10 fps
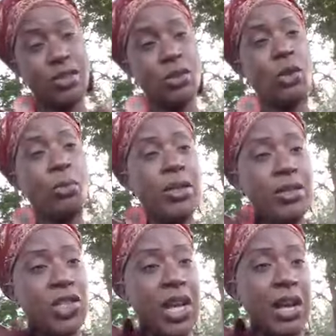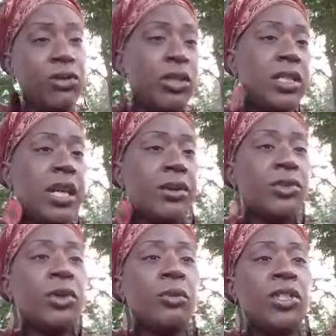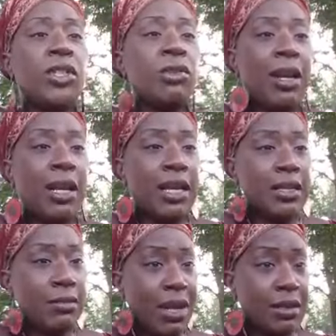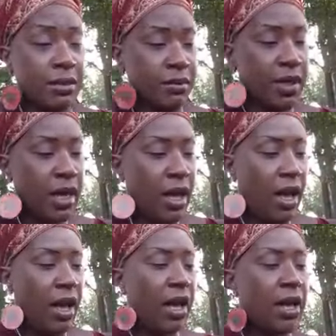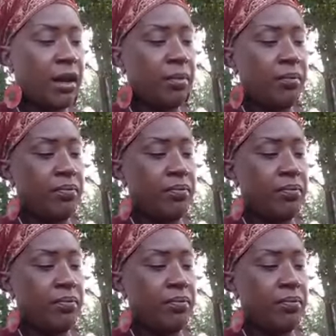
corporate Chicago to territory, which is Great Lakes of Mexico. Um,